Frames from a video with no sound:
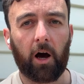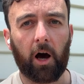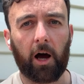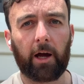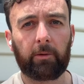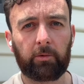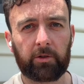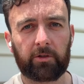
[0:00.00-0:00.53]

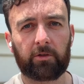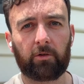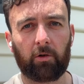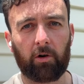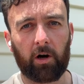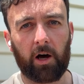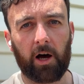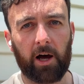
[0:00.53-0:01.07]
I would
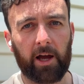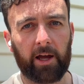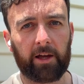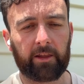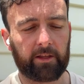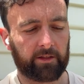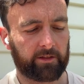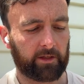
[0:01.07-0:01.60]
score
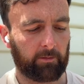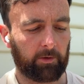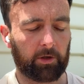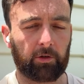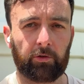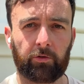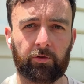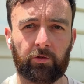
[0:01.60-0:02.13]
higher than
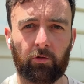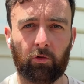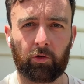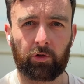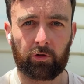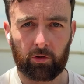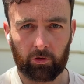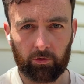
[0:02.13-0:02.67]
someone who
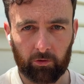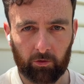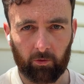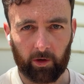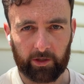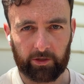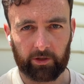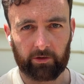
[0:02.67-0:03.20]
scored 2
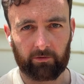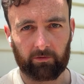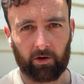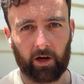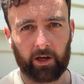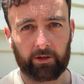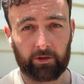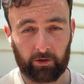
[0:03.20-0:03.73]
questions
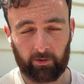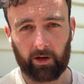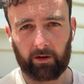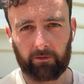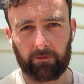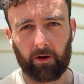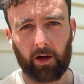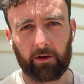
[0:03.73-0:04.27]
right, 2 out
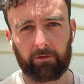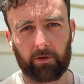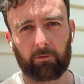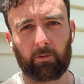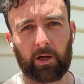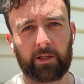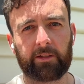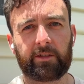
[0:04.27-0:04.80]
of 5 on
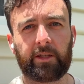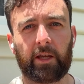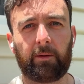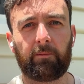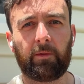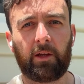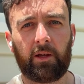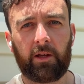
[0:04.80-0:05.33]
one
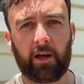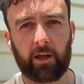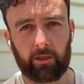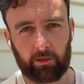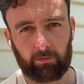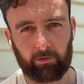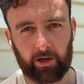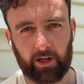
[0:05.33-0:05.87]
STEM
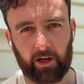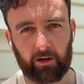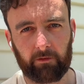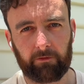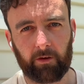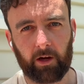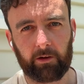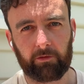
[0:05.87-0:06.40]
and 3 out
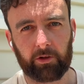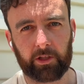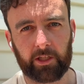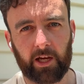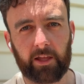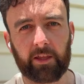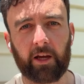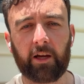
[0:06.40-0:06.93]
of 5 on
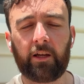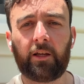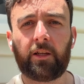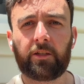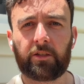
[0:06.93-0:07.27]
the other,